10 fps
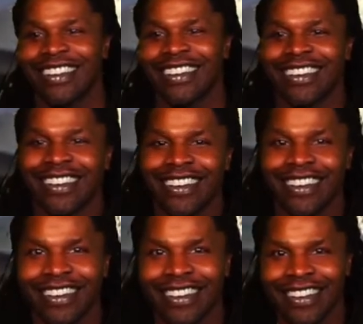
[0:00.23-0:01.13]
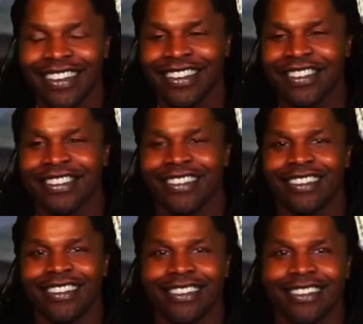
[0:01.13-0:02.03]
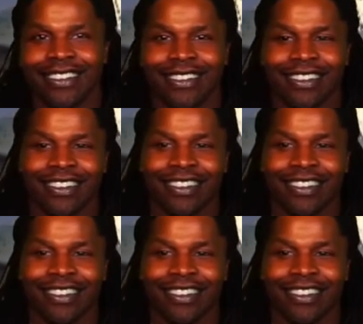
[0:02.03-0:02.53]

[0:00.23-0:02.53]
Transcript: This person isn't speaking.